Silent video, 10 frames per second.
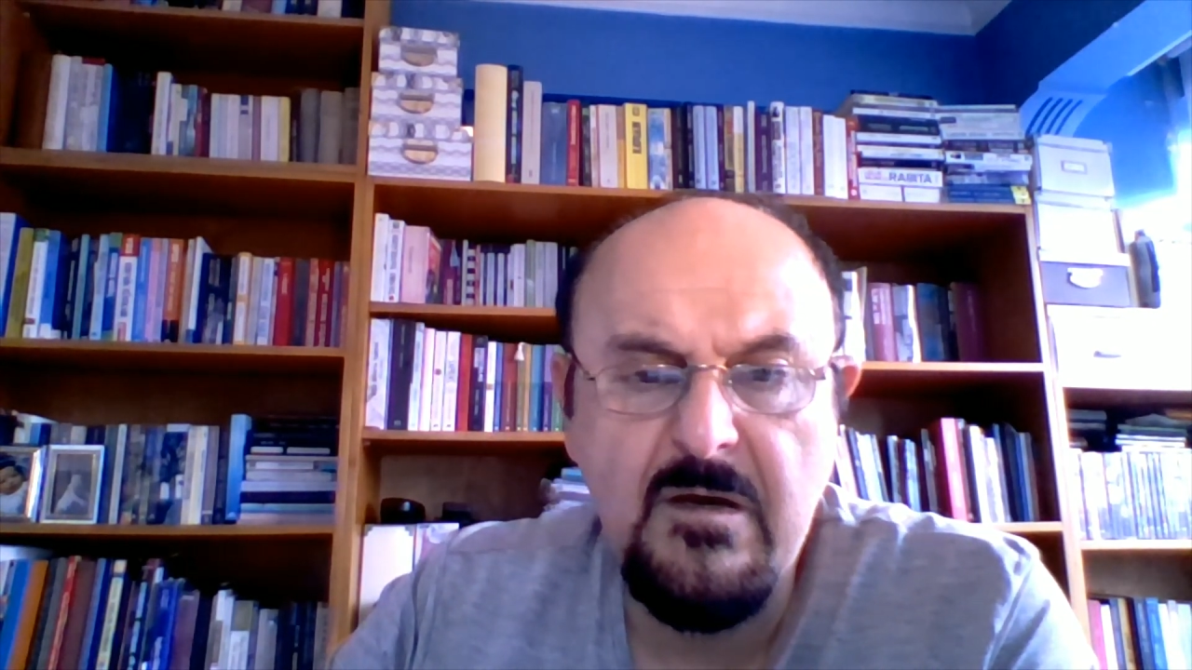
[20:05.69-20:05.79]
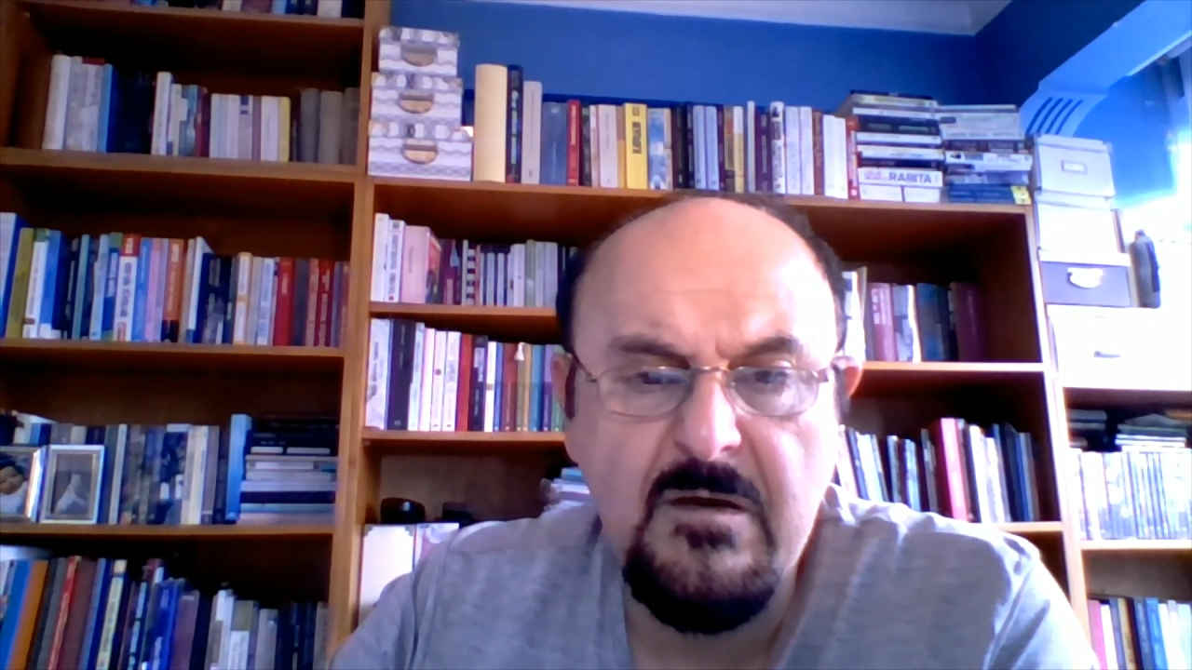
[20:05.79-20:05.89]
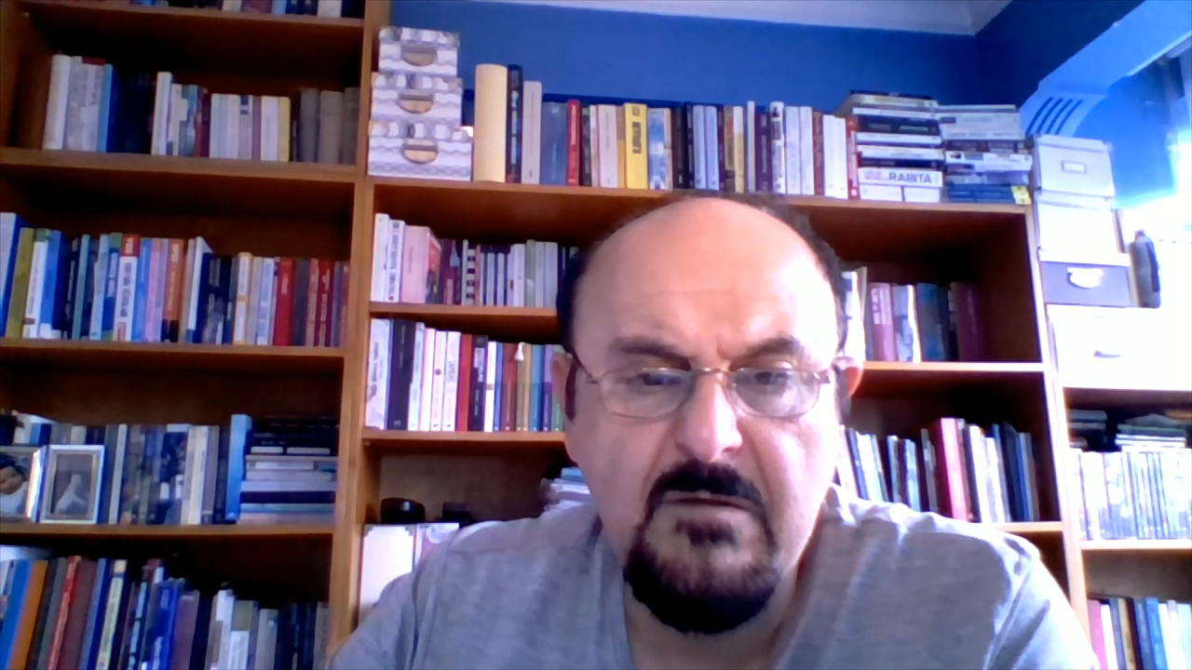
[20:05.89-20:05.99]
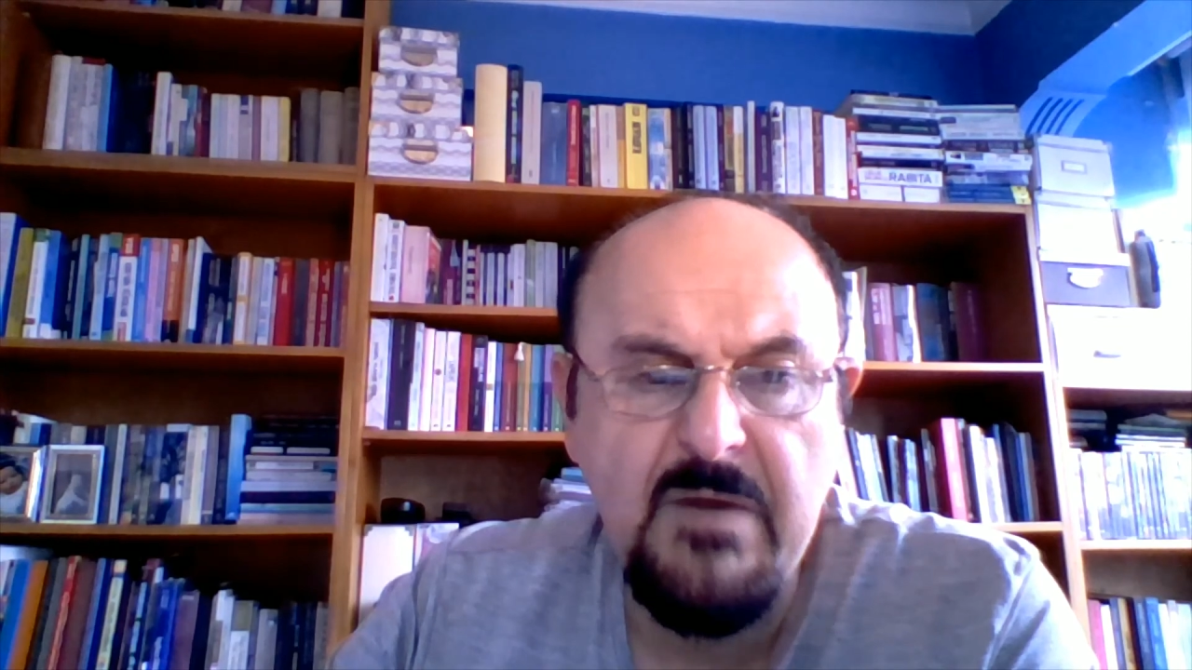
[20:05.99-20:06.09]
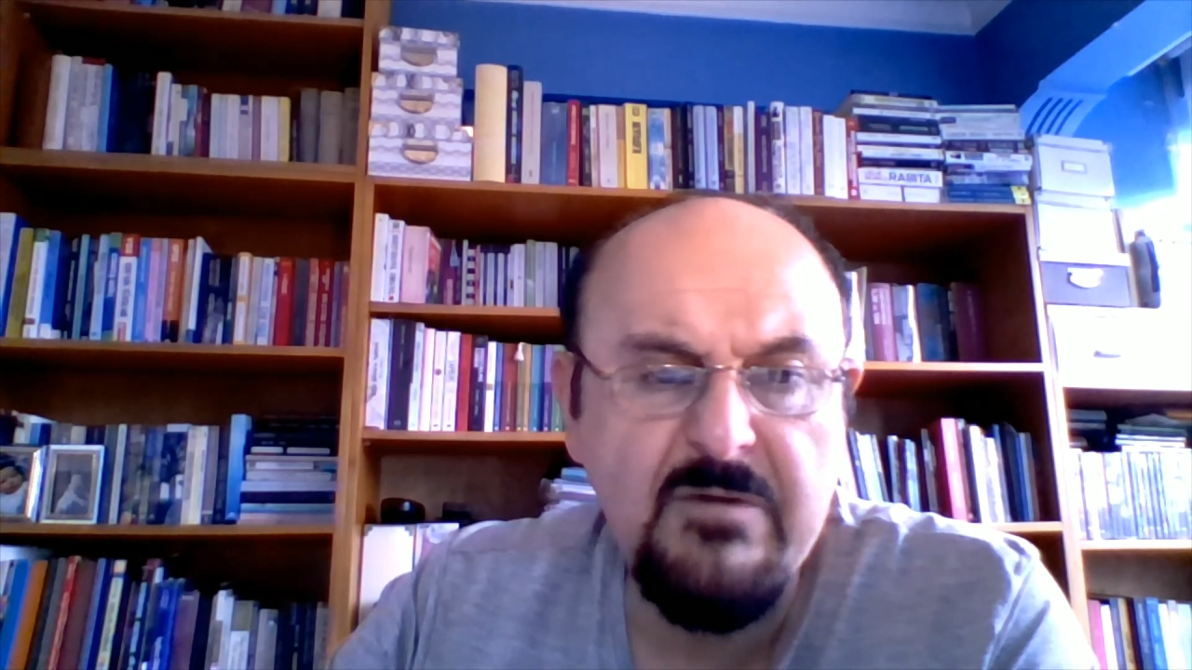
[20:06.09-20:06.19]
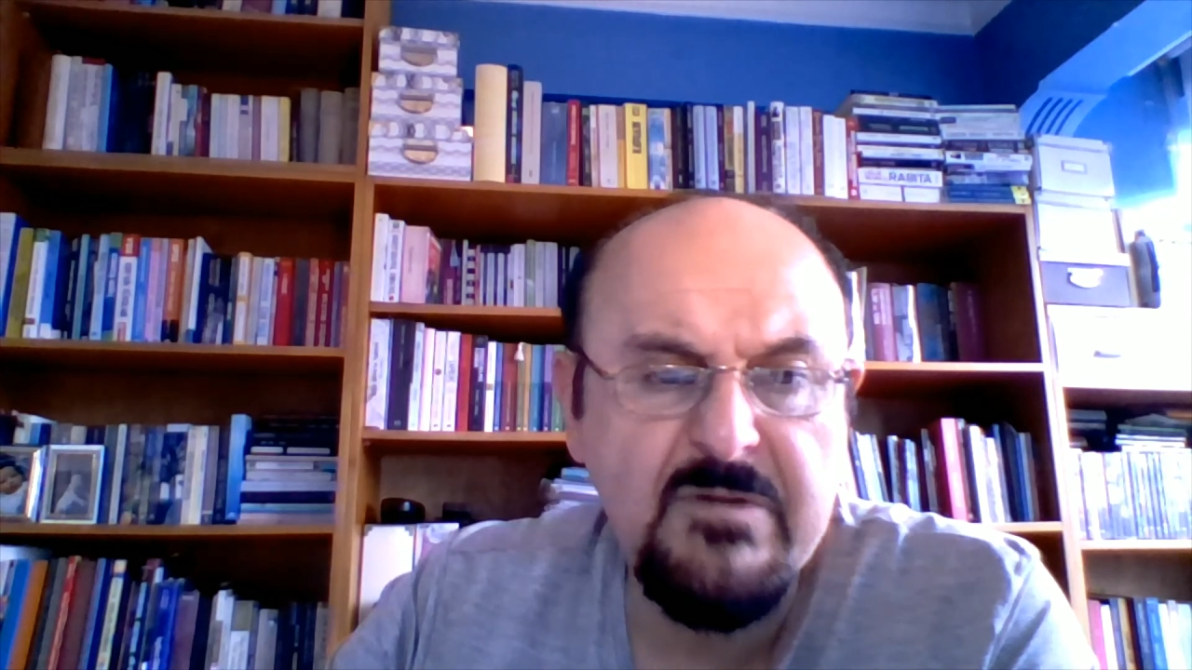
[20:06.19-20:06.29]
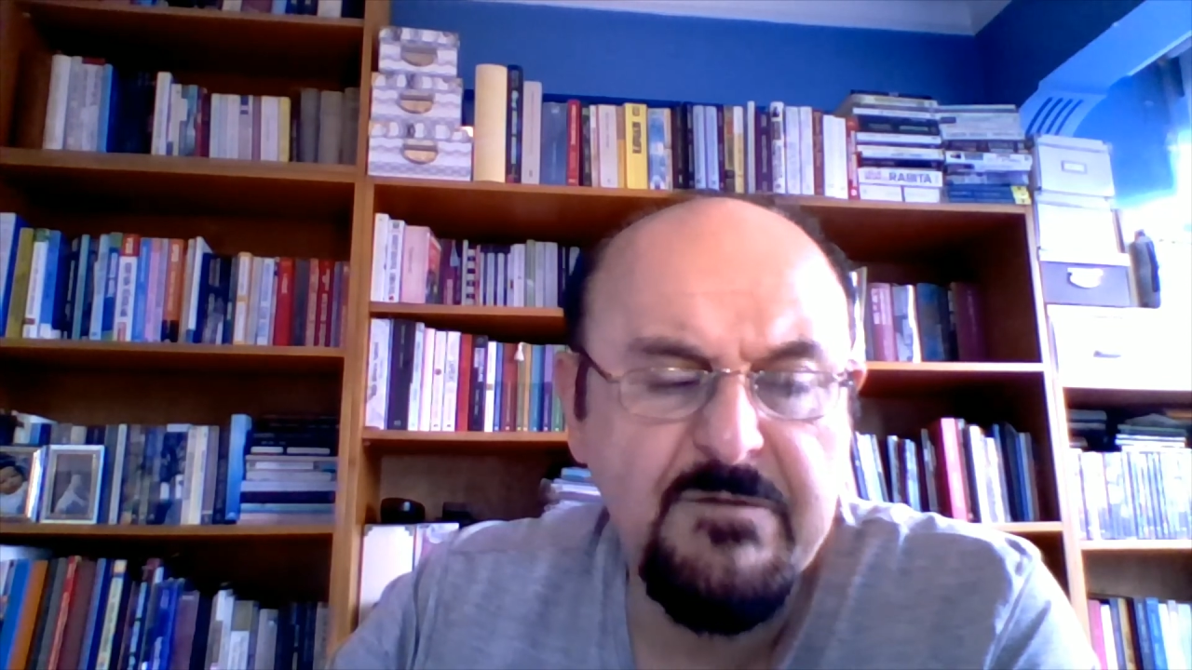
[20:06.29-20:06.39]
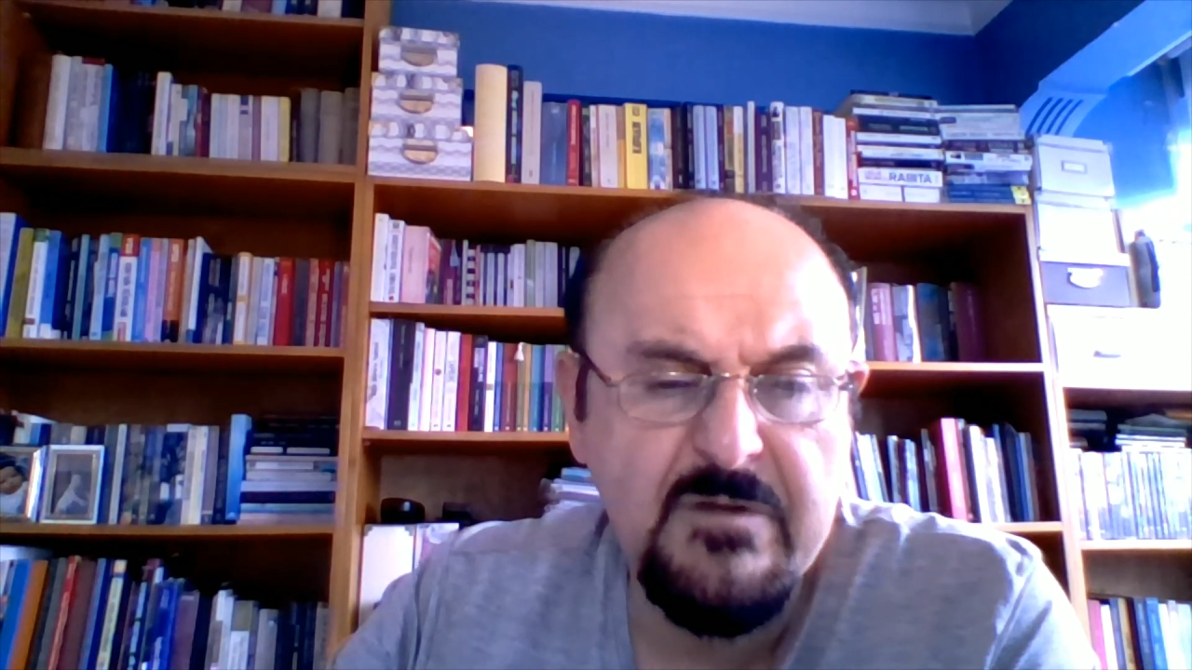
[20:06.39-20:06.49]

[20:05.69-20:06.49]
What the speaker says: bountiful